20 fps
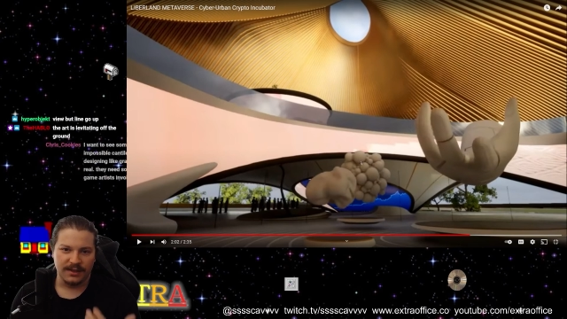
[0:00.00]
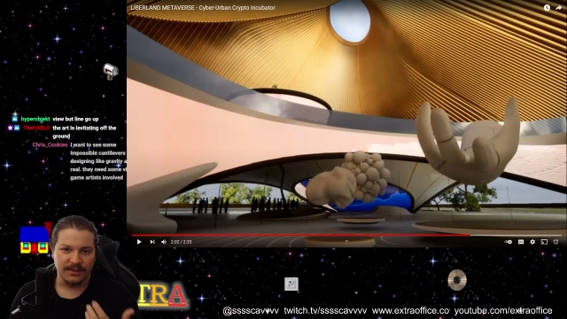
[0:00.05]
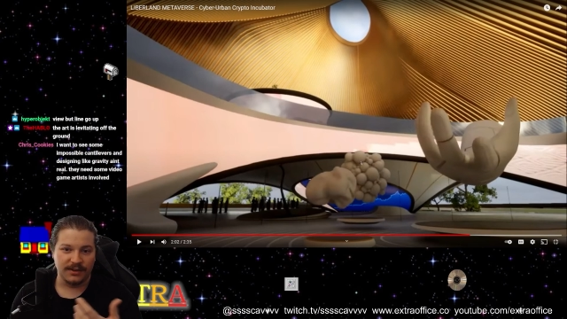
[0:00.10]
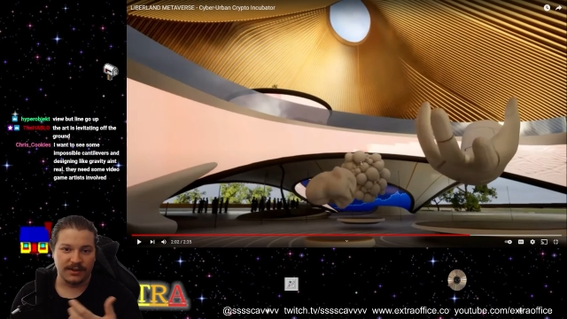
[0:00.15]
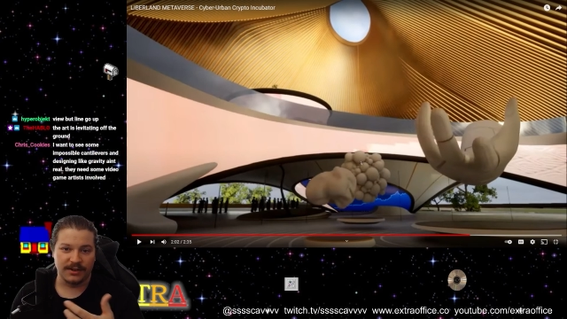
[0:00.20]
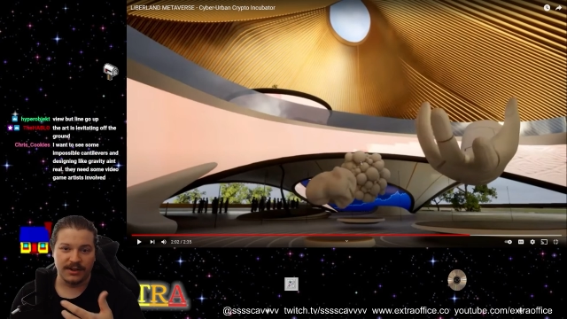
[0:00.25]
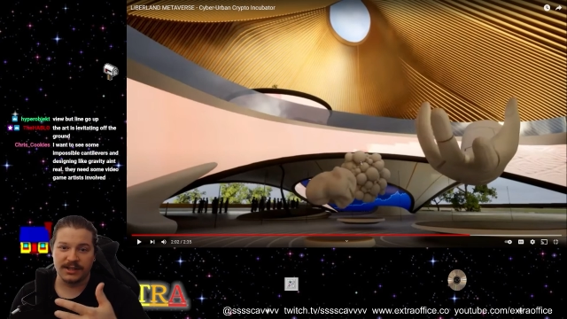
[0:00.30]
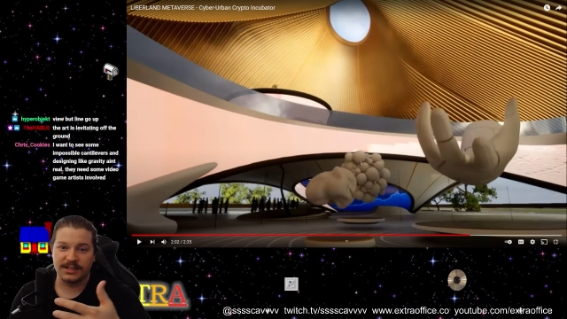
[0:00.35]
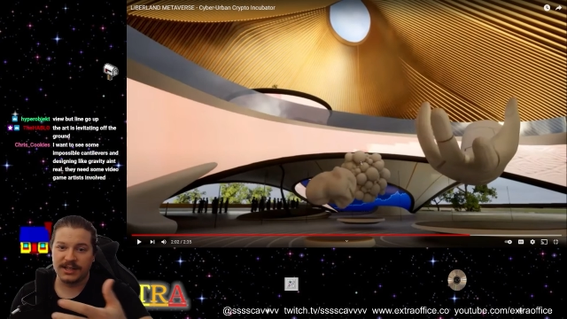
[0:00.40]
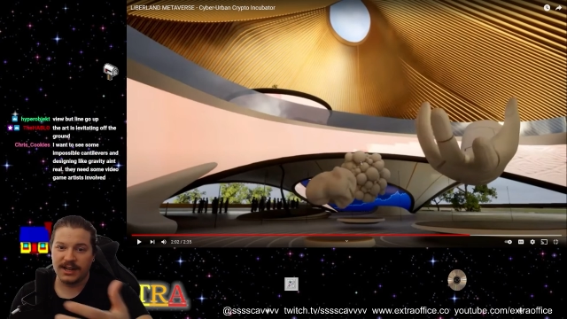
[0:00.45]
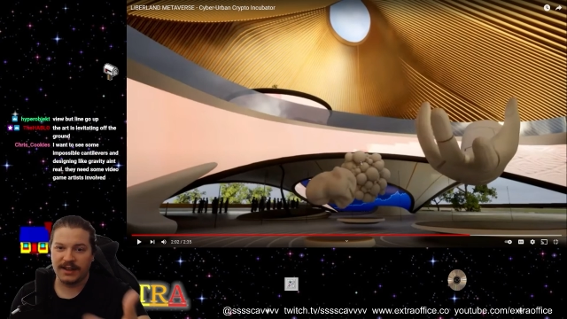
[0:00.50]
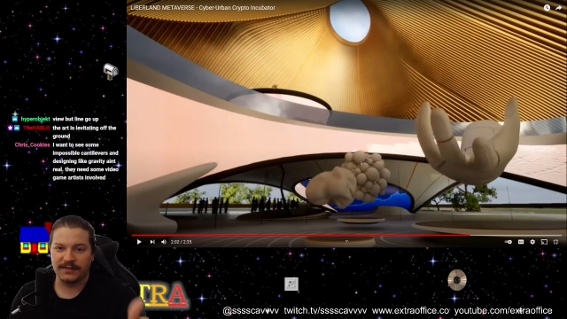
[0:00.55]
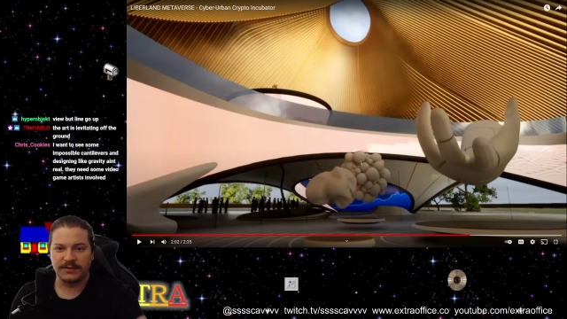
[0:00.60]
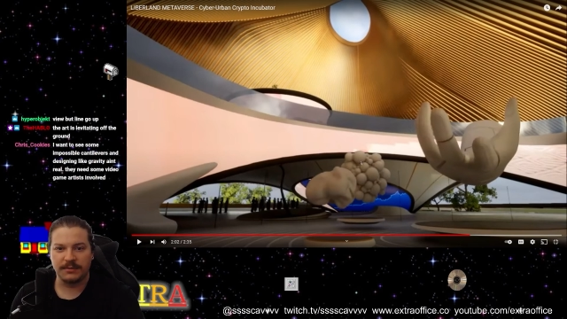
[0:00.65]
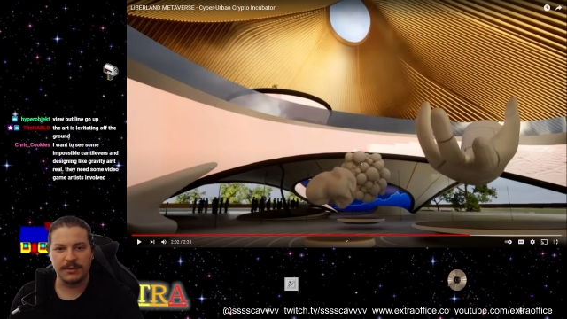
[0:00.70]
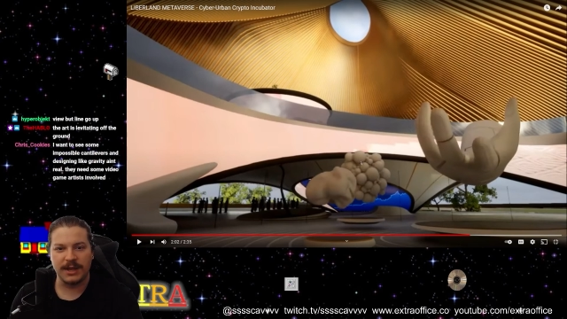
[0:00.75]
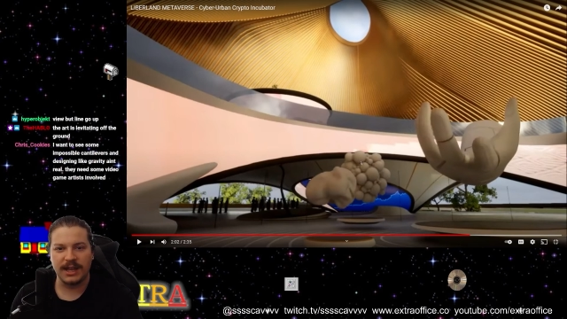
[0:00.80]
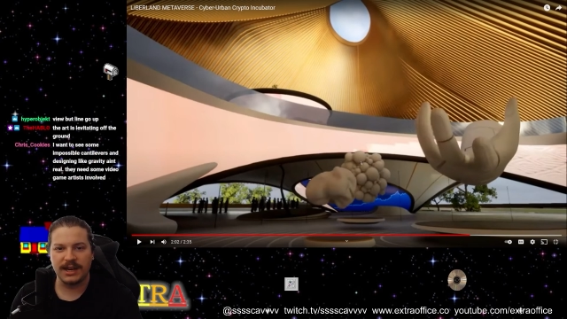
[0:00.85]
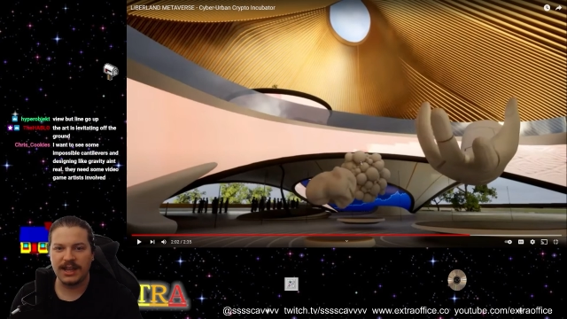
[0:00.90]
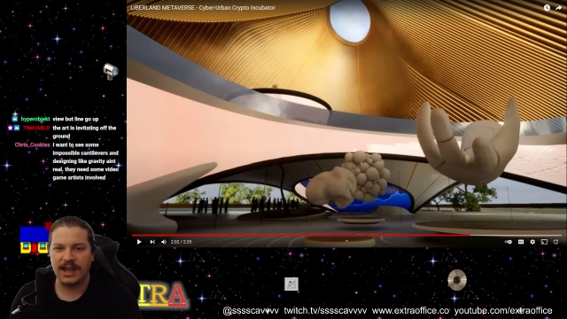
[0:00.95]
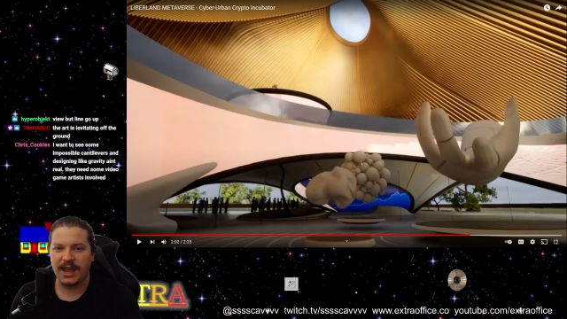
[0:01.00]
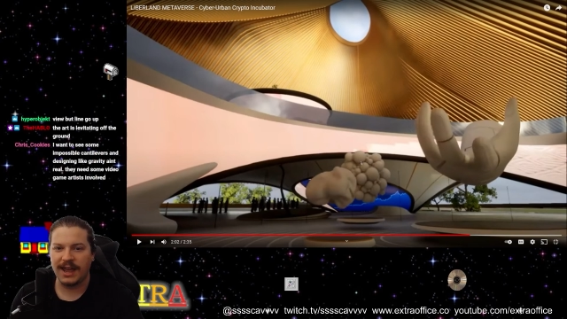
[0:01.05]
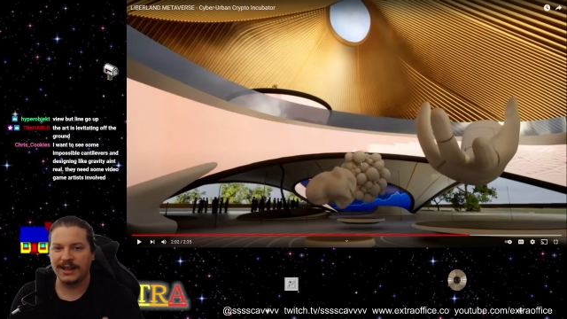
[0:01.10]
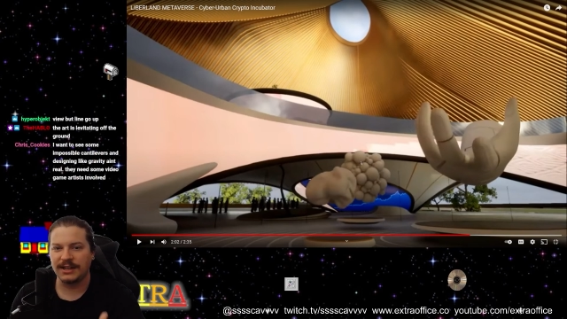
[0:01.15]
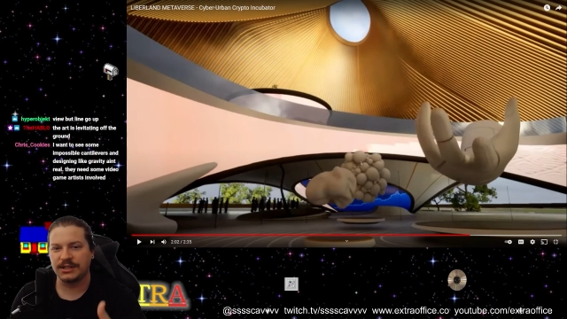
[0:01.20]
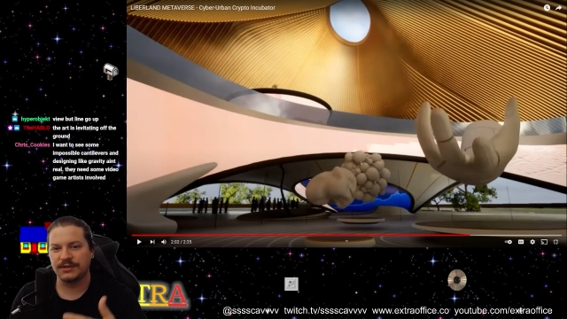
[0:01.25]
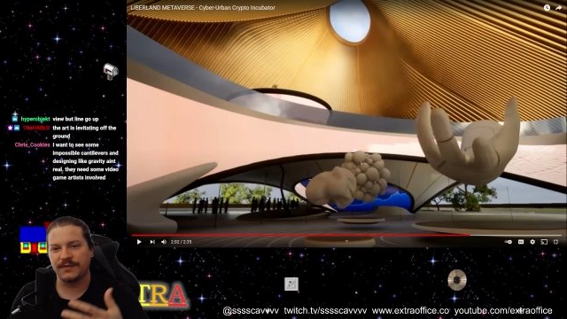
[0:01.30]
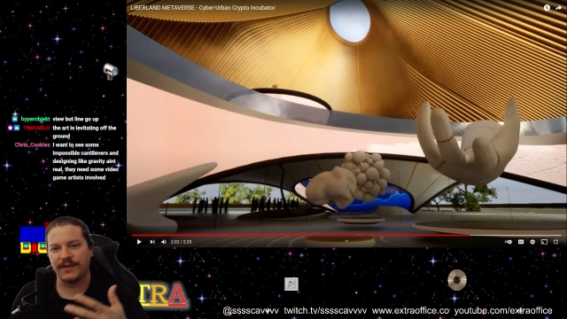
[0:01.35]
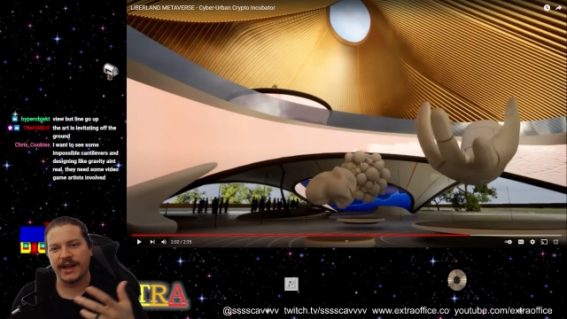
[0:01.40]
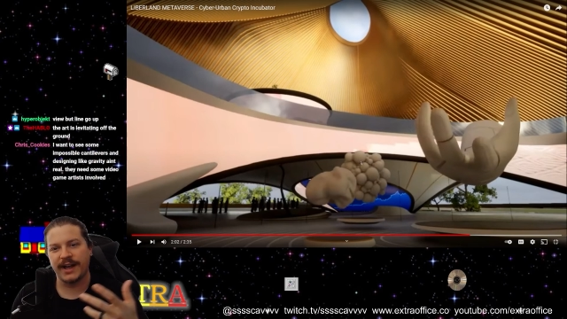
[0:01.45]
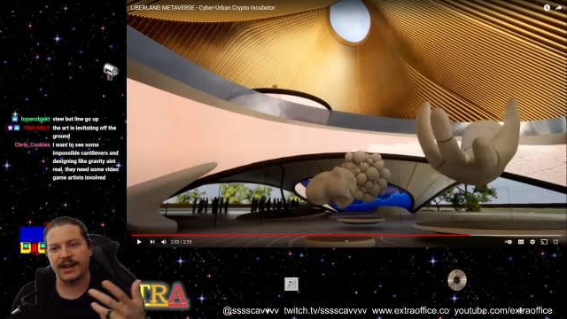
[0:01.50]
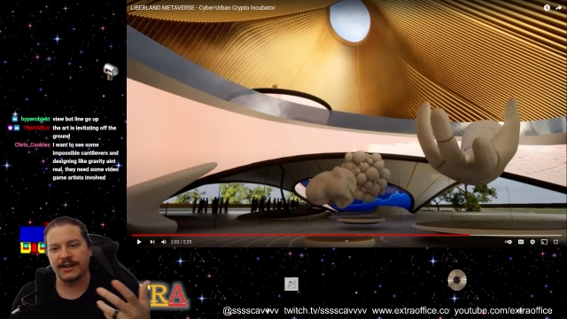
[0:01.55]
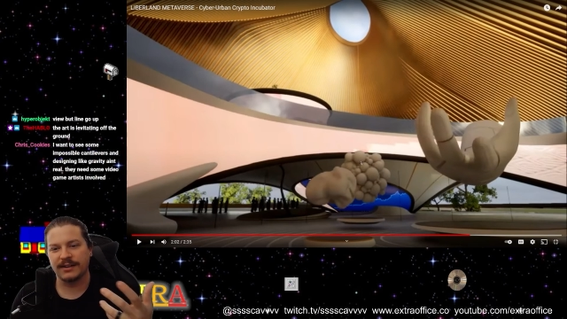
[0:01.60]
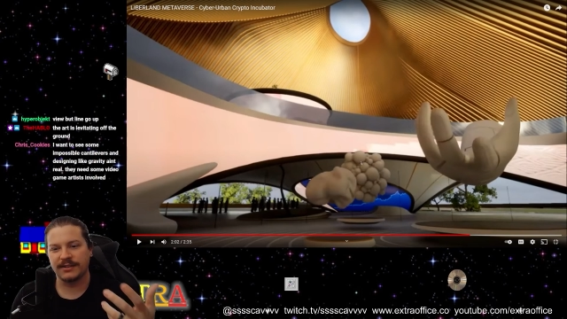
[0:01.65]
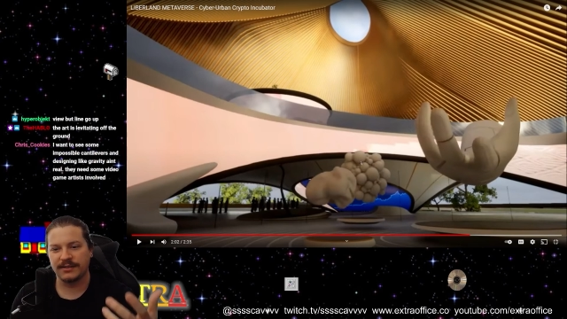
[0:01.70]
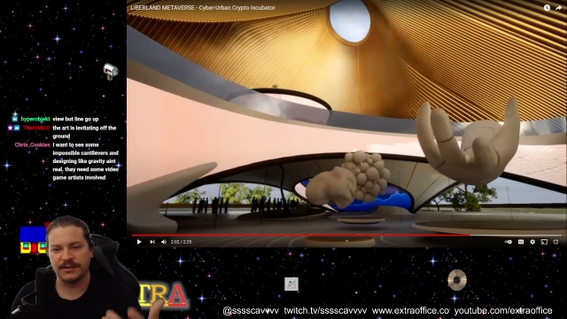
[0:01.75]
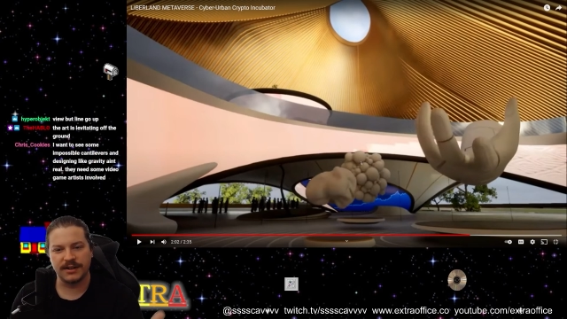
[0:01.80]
There doesn't have to be any HVAC.